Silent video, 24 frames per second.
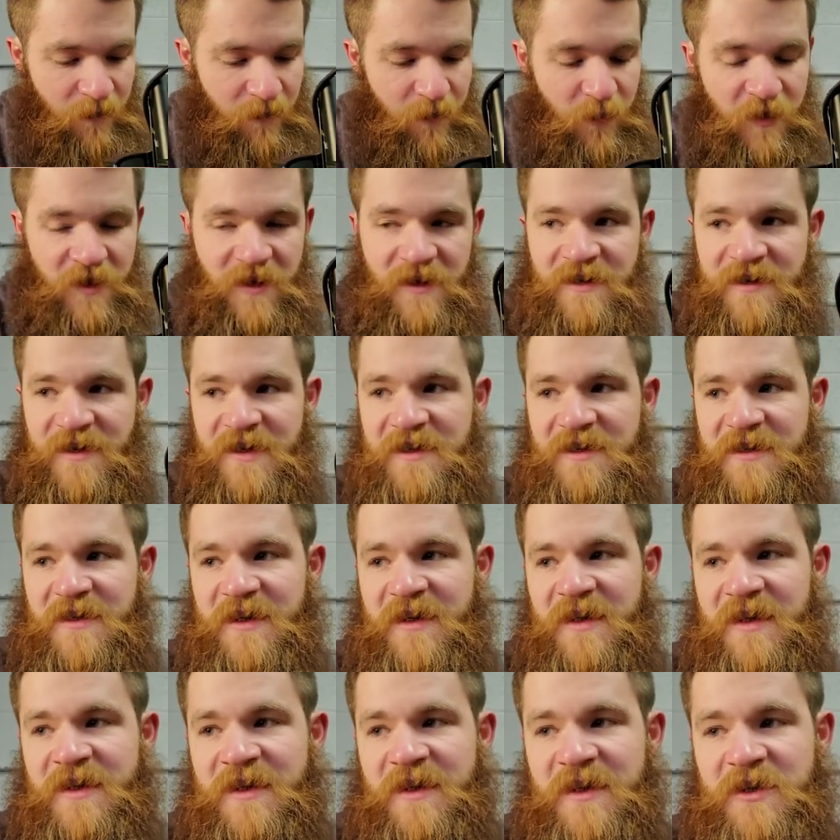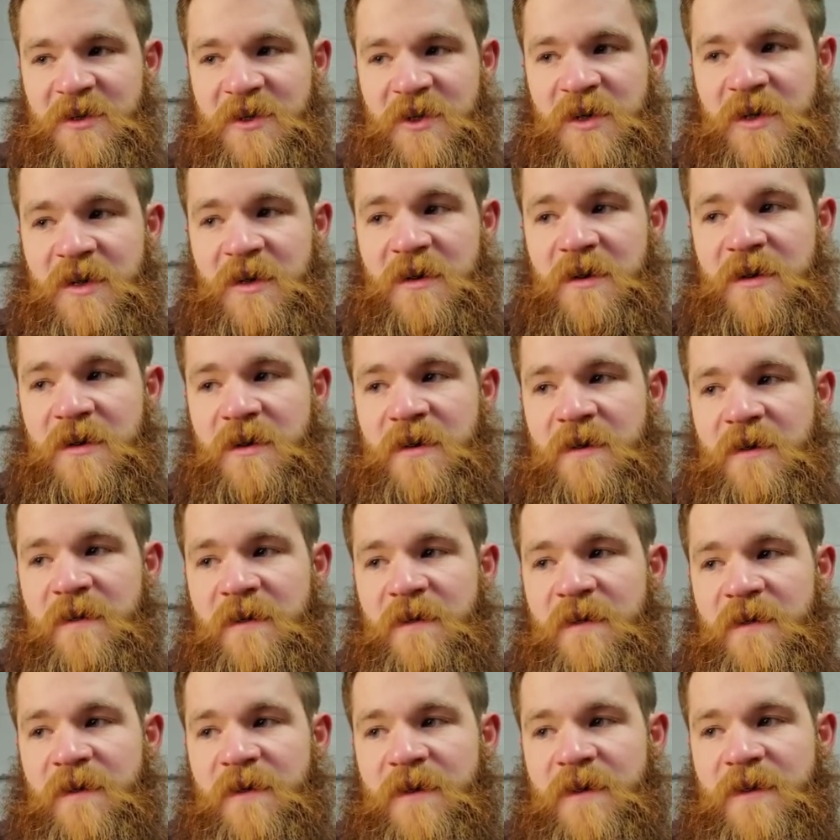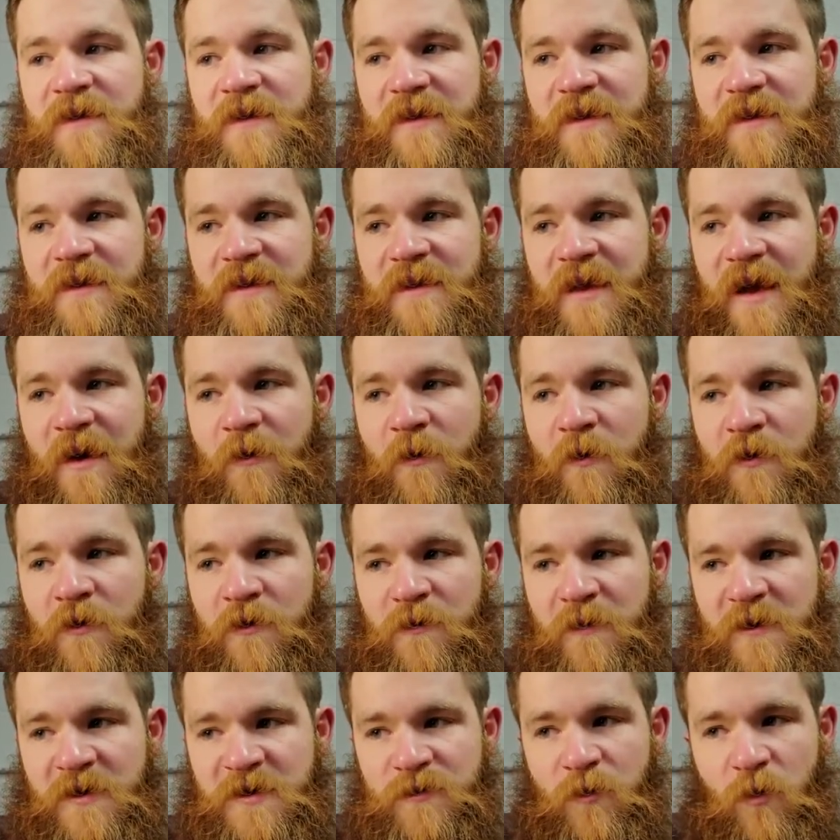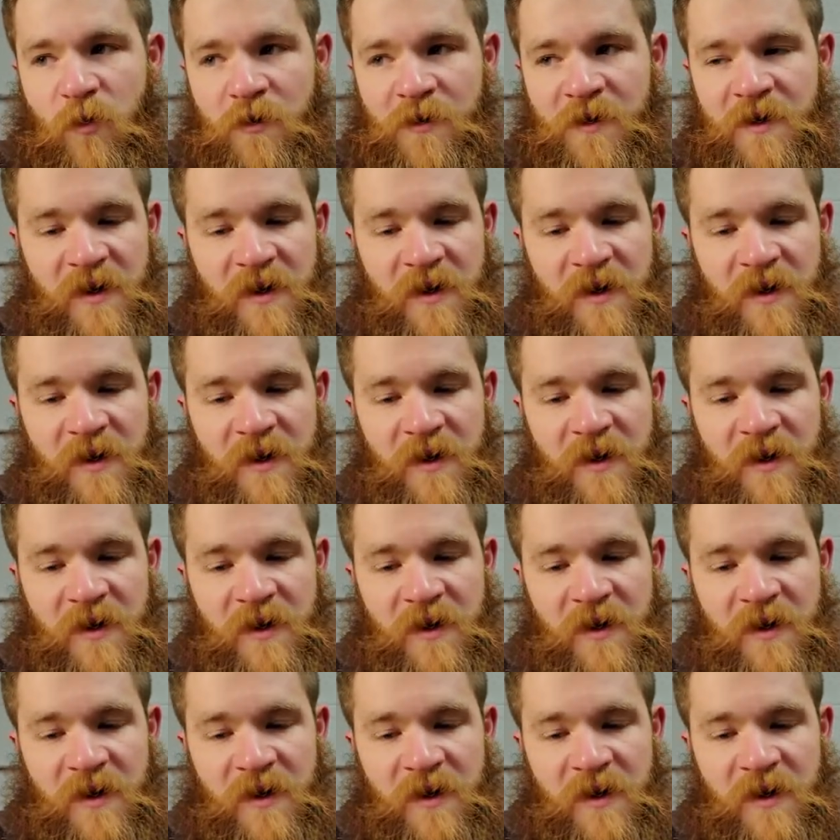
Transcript: pretty decent condition. Not worth much more than